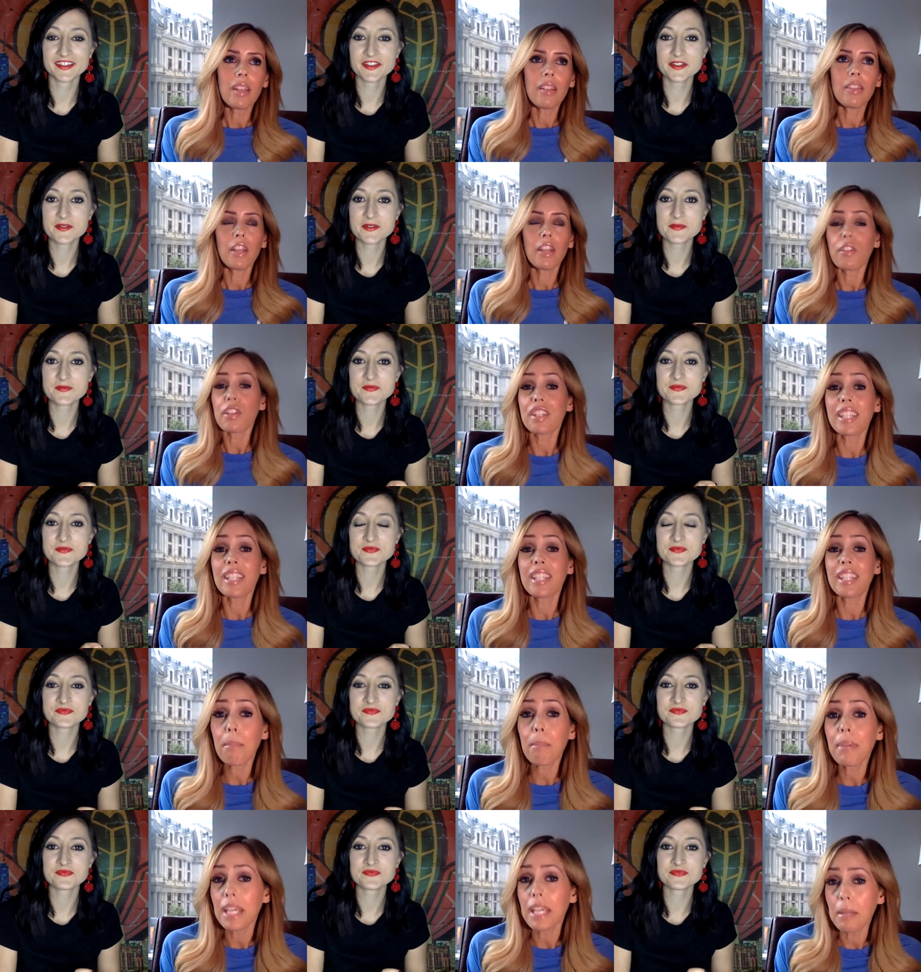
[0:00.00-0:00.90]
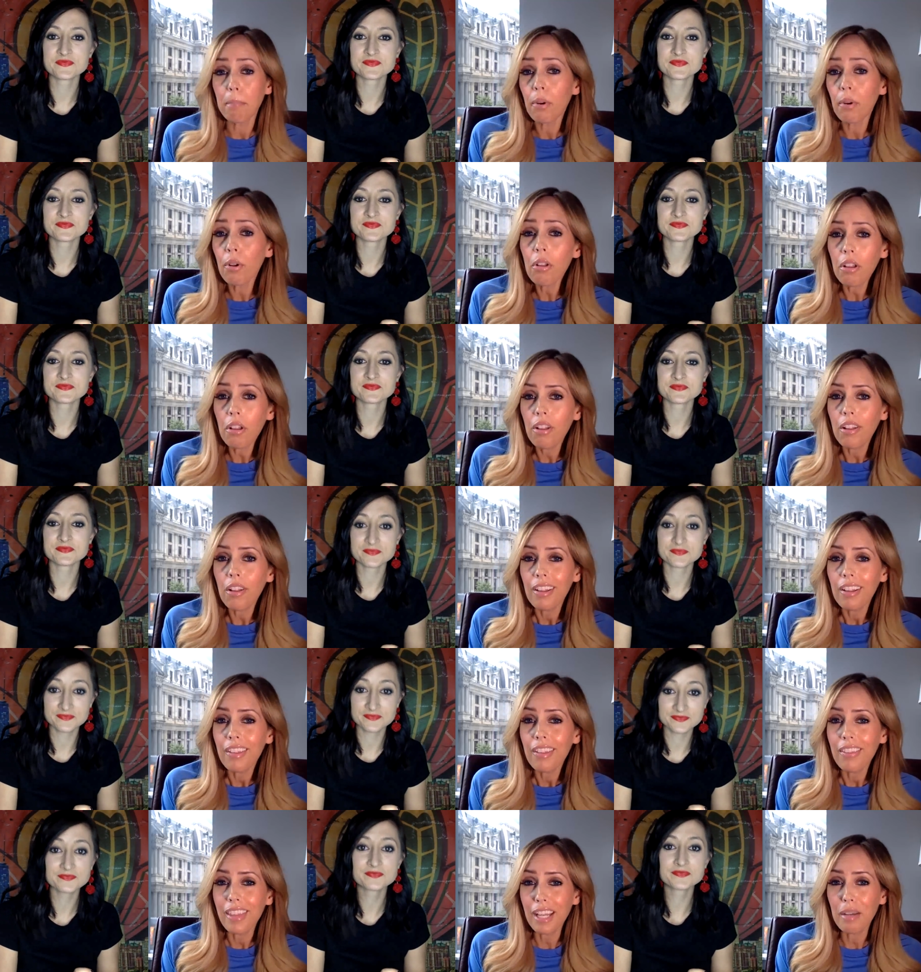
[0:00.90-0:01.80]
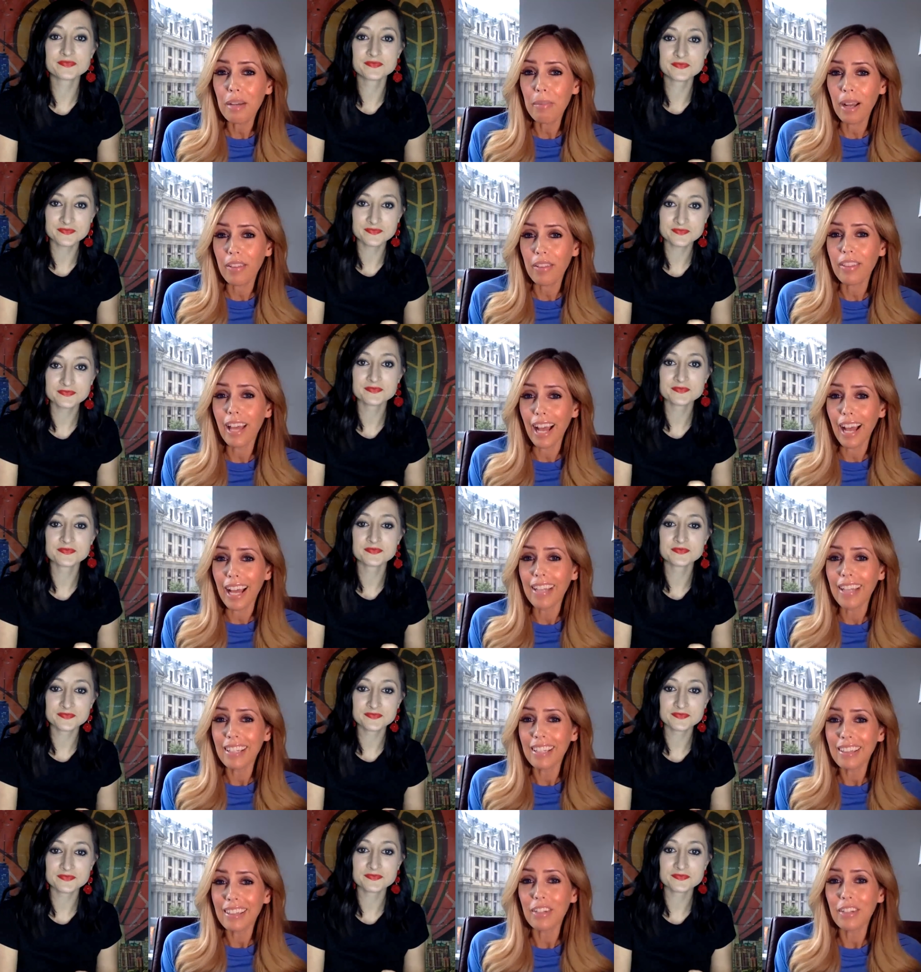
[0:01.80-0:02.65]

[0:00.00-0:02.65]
Speaker 1: they're the same people. Think about that.